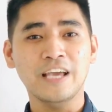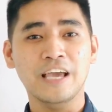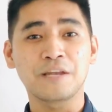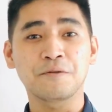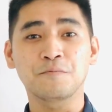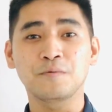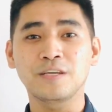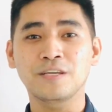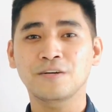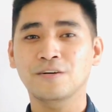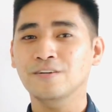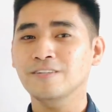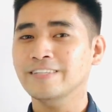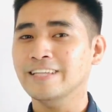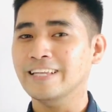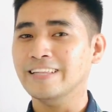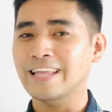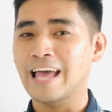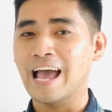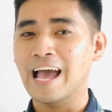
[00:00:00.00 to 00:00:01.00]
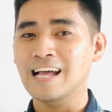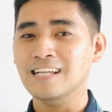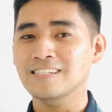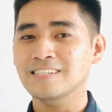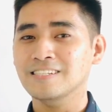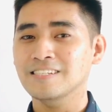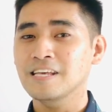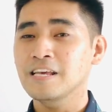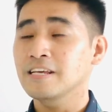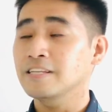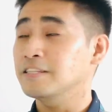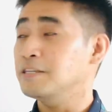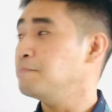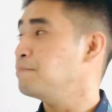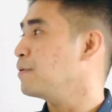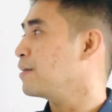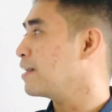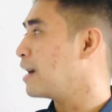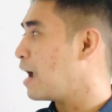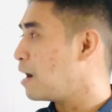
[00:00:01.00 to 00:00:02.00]
and we call that as the
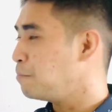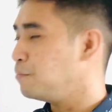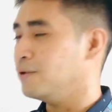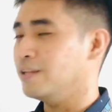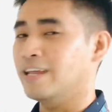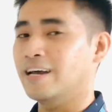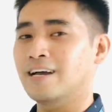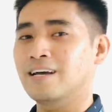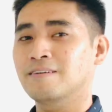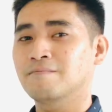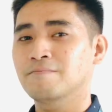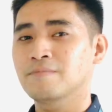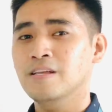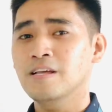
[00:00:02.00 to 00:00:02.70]
parabola.